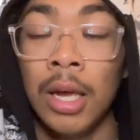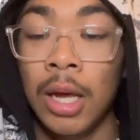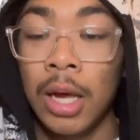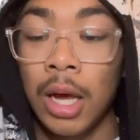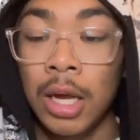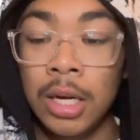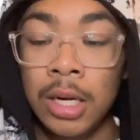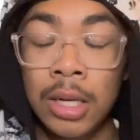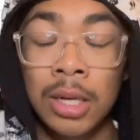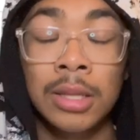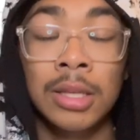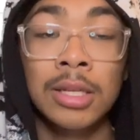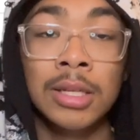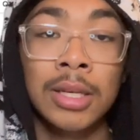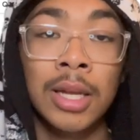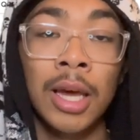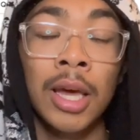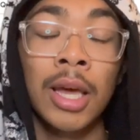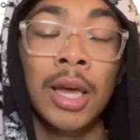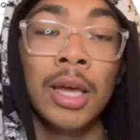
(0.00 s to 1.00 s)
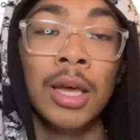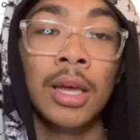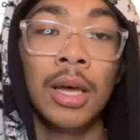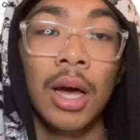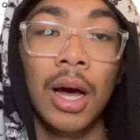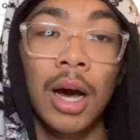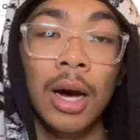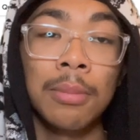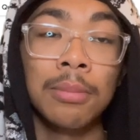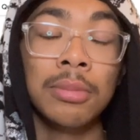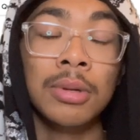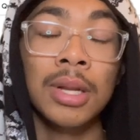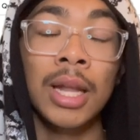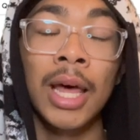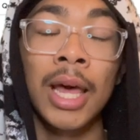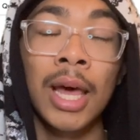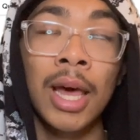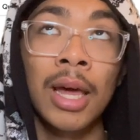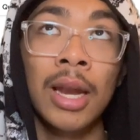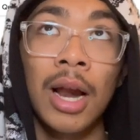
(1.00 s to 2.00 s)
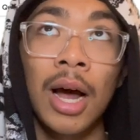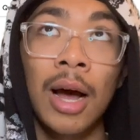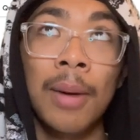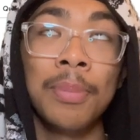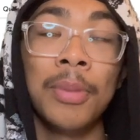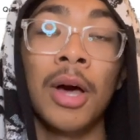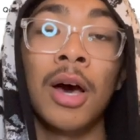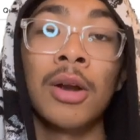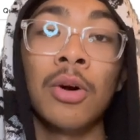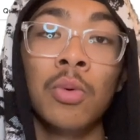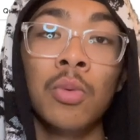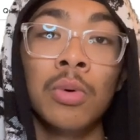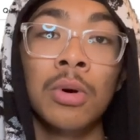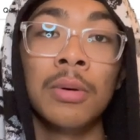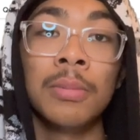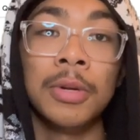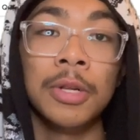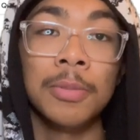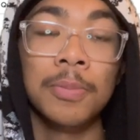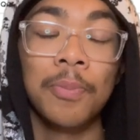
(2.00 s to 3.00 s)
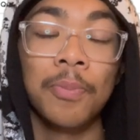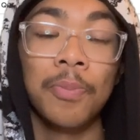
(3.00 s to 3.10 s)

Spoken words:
Another day, I'm glad I'm not a woman.